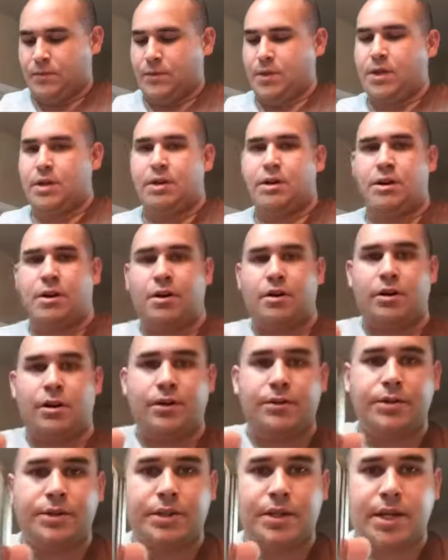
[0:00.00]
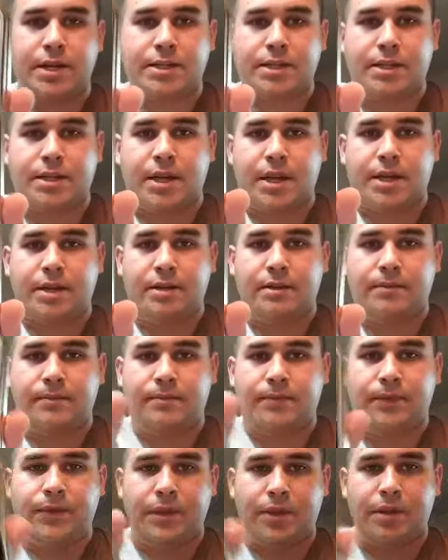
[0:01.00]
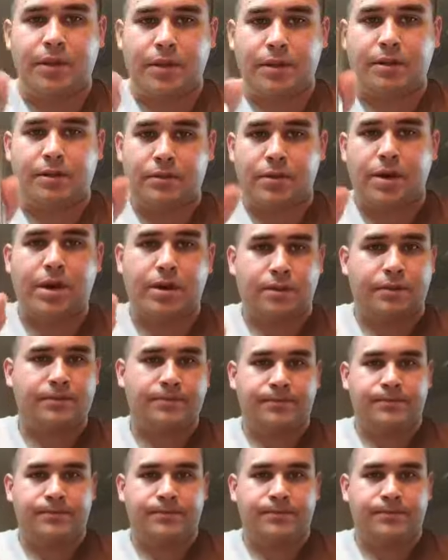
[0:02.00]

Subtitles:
and it all closes nice and tight, and it doesn't rattle.